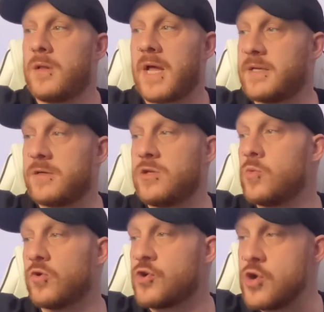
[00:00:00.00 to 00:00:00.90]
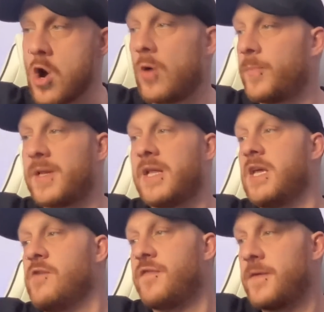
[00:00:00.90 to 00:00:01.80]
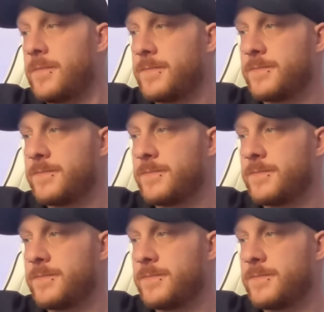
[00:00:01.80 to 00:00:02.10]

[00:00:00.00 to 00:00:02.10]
Like you would not believe.